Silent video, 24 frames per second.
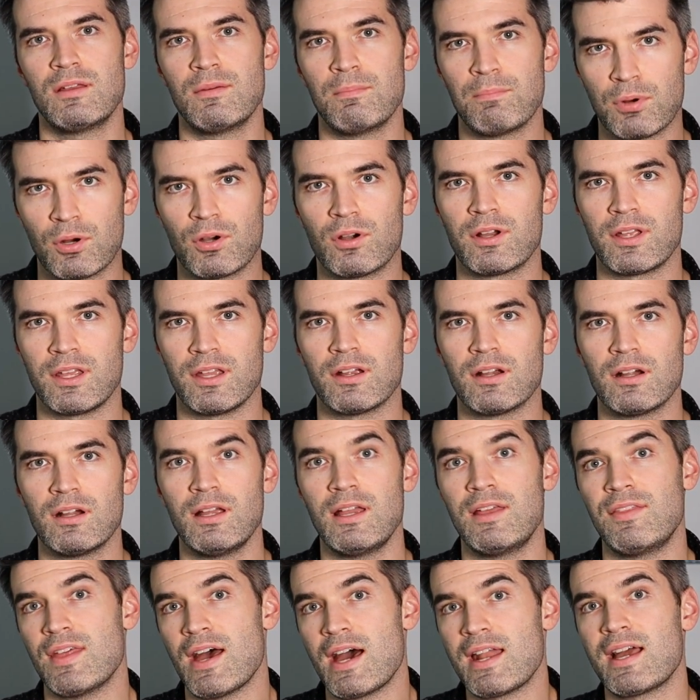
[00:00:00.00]
per year,
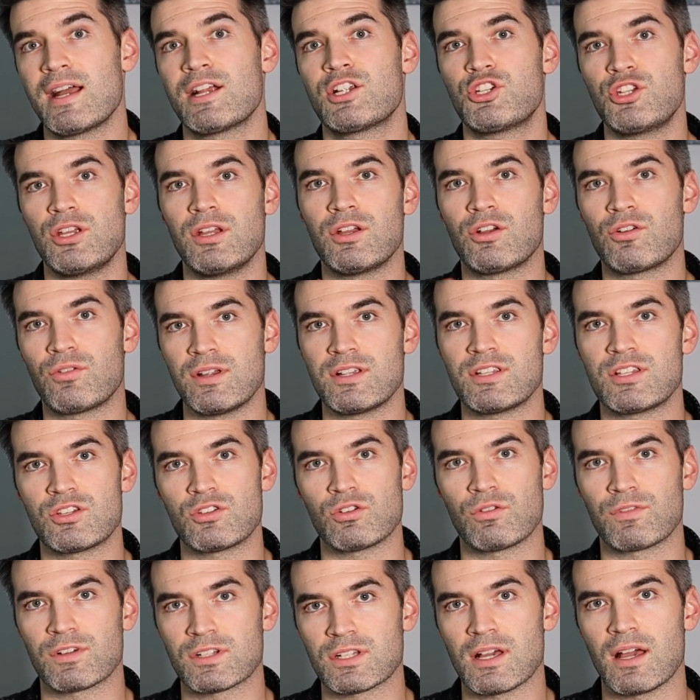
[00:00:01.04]
and that actually increases
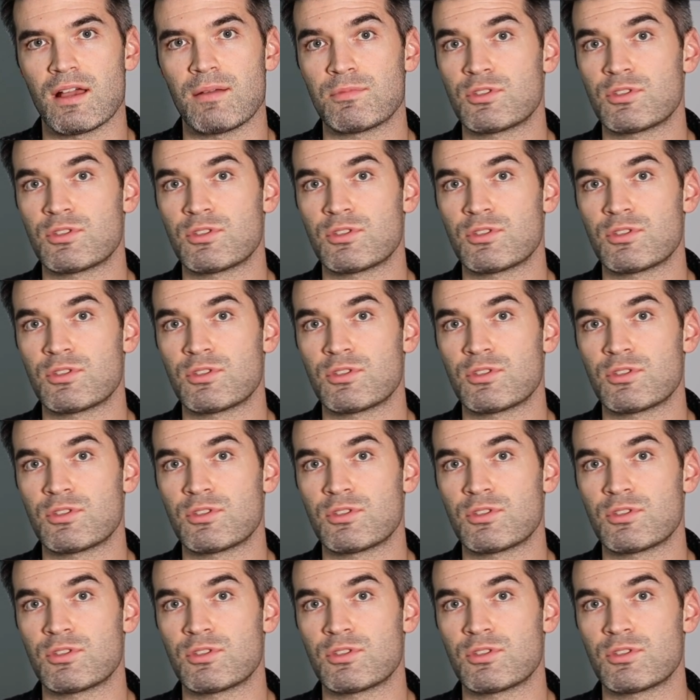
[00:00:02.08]
over time.